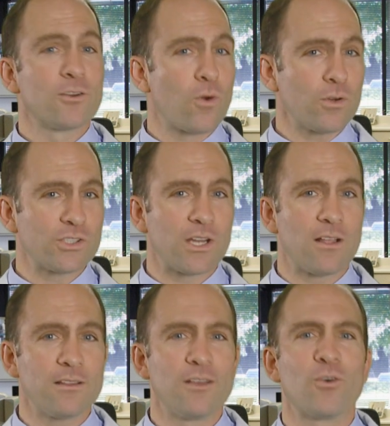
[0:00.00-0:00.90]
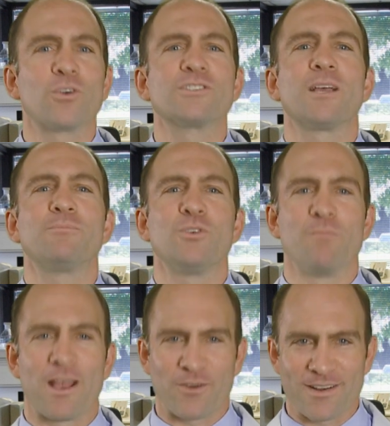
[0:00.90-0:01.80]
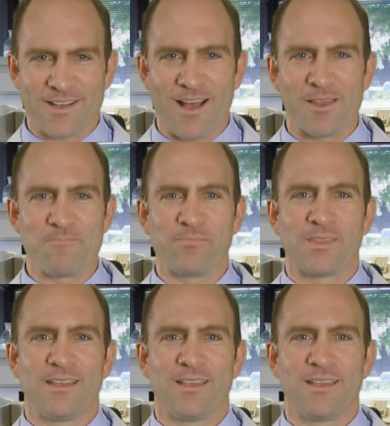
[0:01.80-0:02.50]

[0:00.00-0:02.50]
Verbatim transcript: core shell, or sub 2 micron column.